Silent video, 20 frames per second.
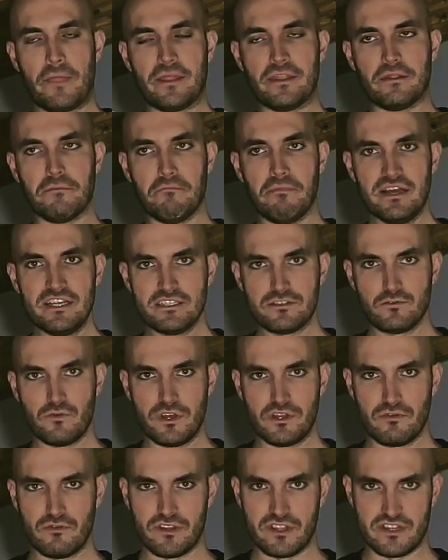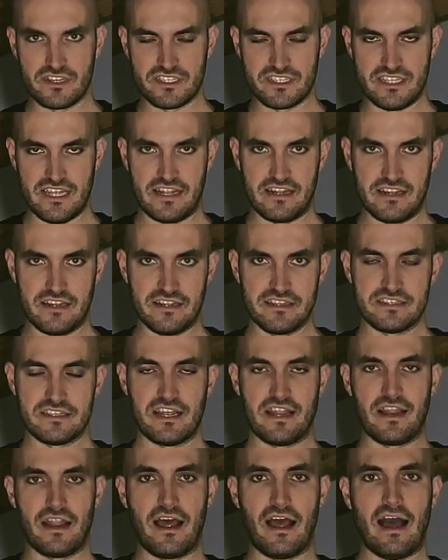the best way to understand this
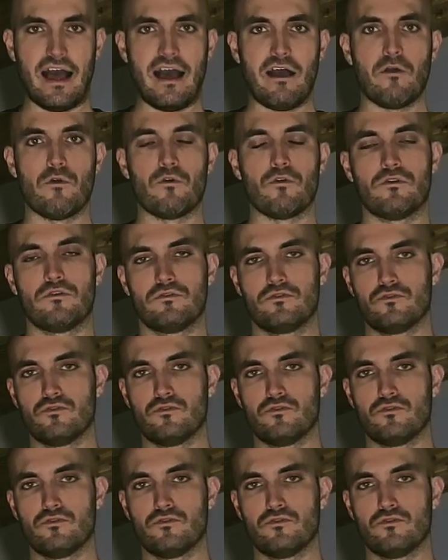and how